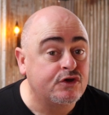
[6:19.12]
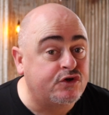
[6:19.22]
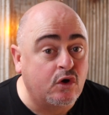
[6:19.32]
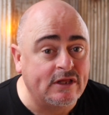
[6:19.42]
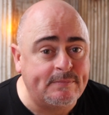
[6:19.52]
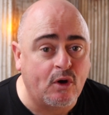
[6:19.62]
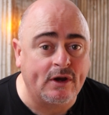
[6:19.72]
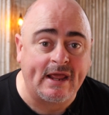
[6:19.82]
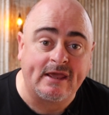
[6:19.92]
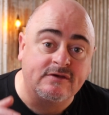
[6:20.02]
Surely by
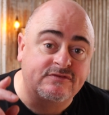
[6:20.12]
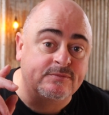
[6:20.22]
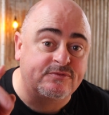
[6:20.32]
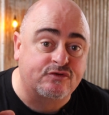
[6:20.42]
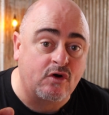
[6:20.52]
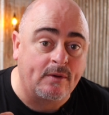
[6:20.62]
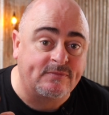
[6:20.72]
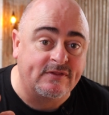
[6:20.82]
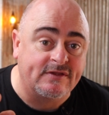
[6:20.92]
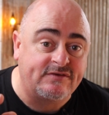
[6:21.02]
now you've subscribed
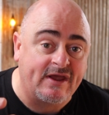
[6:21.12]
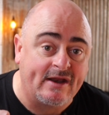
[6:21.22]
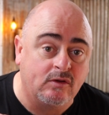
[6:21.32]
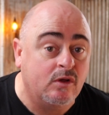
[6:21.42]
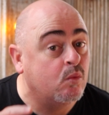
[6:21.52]
to the channel,